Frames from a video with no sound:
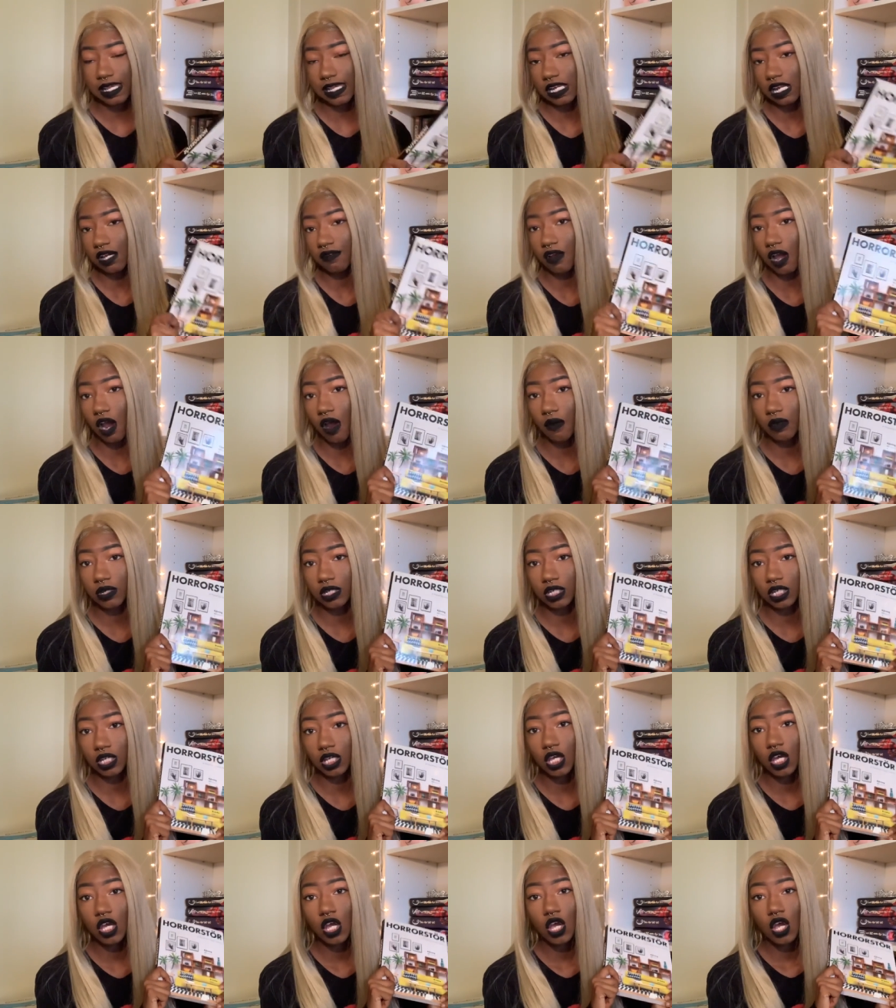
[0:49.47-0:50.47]
And I've
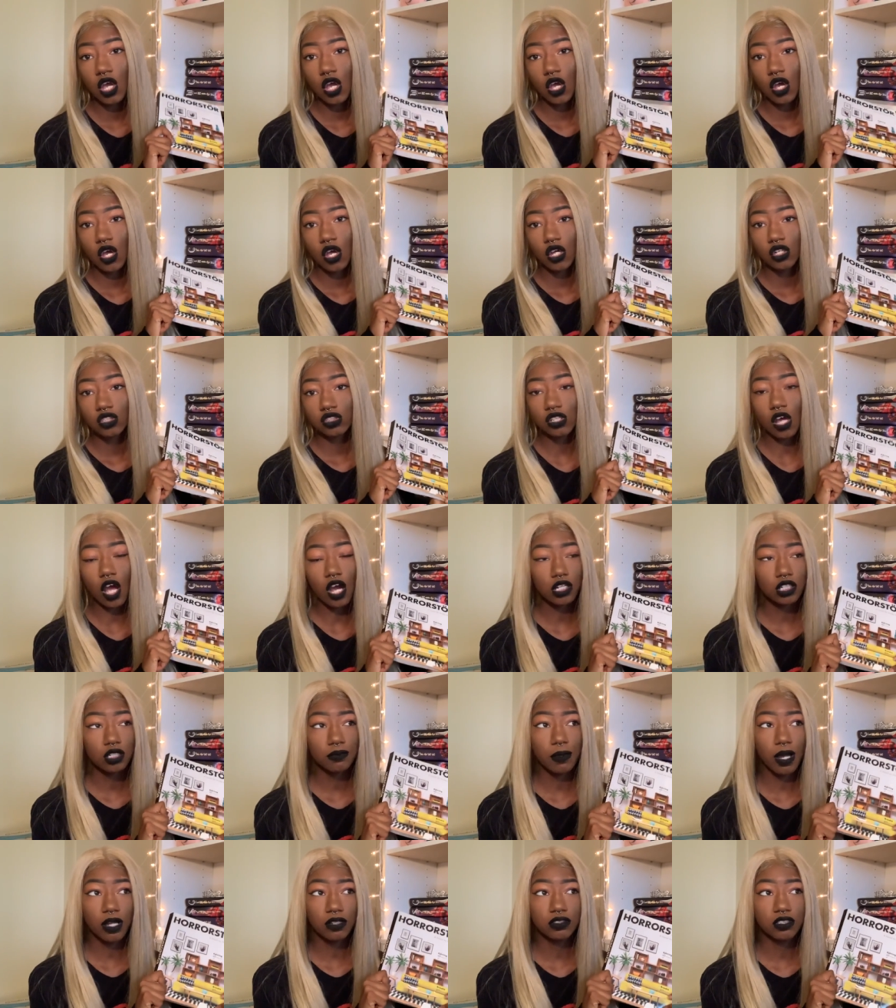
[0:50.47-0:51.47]
already talked
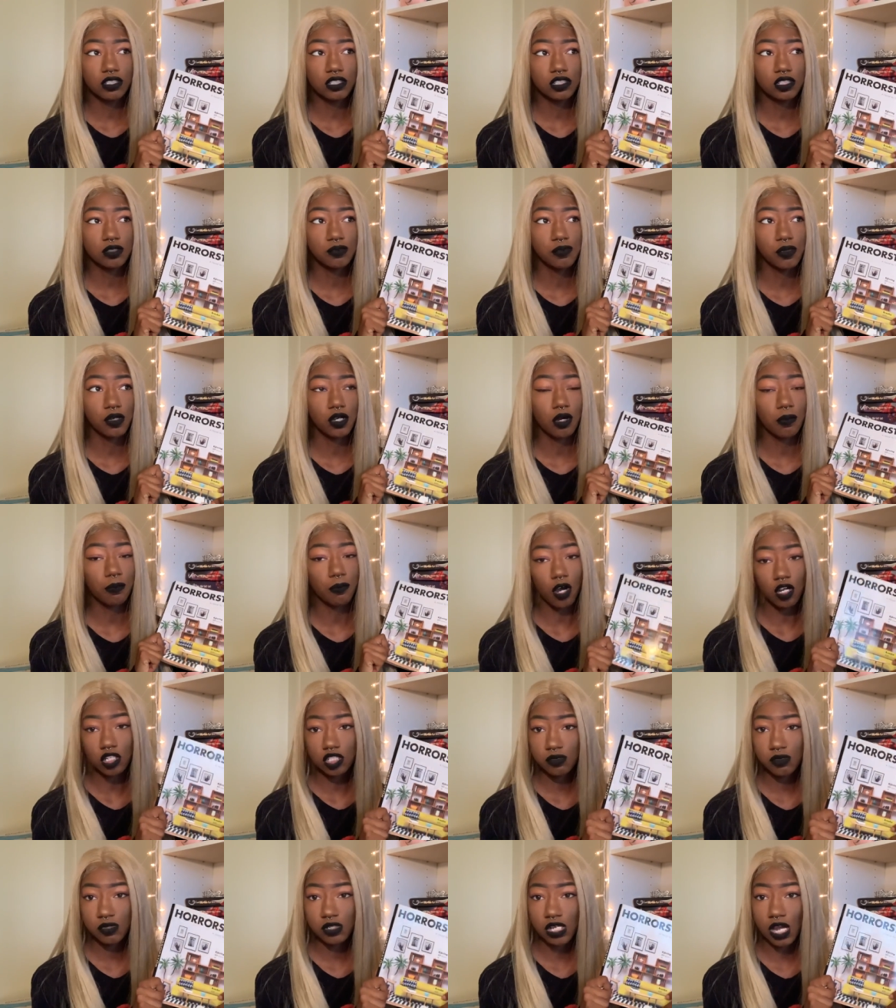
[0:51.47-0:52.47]
about this book
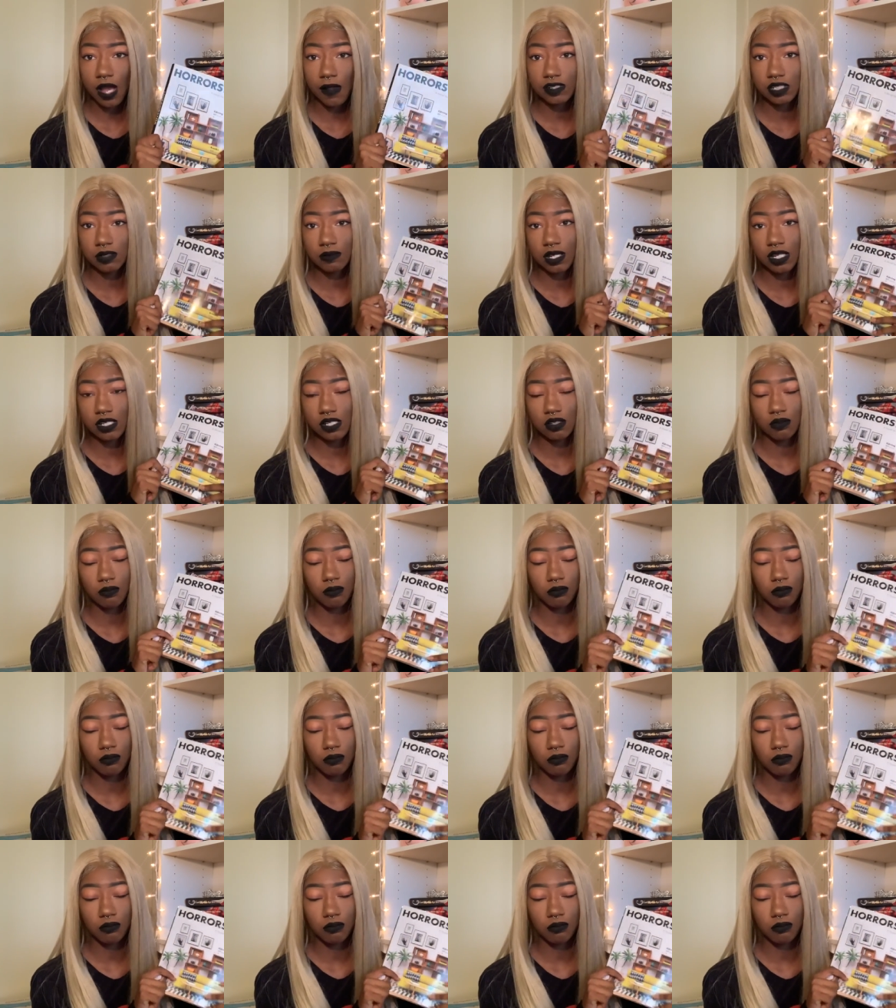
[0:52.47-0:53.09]
multiple times on my